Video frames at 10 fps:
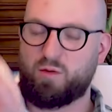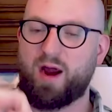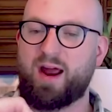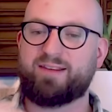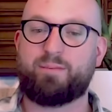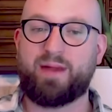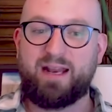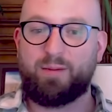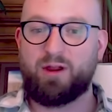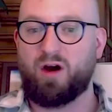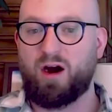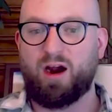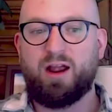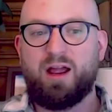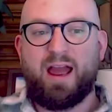whereas a
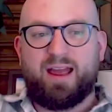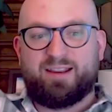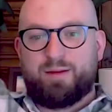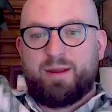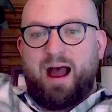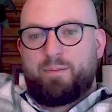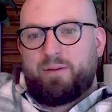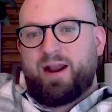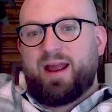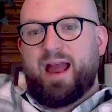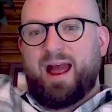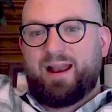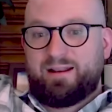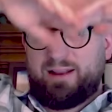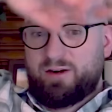PWR is going to be operating at
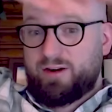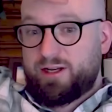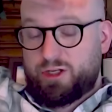literally